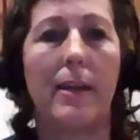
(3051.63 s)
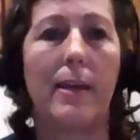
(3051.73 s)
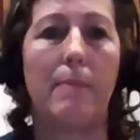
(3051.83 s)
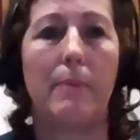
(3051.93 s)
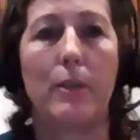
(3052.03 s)
It
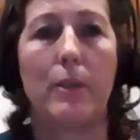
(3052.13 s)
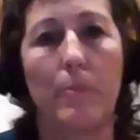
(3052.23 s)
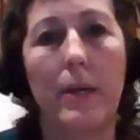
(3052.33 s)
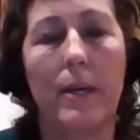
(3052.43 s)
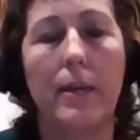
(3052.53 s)
can't be too
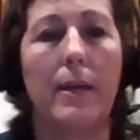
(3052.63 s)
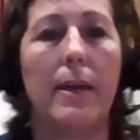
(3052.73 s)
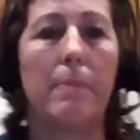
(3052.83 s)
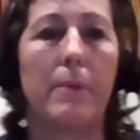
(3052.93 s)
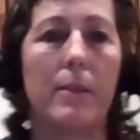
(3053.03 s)
big, it
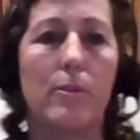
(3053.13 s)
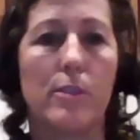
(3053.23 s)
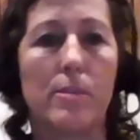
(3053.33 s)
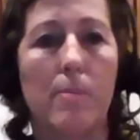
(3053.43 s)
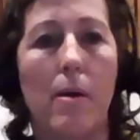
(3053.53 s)
can't be too
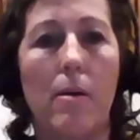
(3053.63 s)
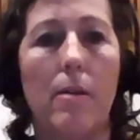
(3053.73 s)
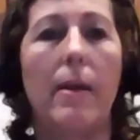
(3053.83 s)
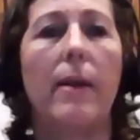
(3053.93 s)
small,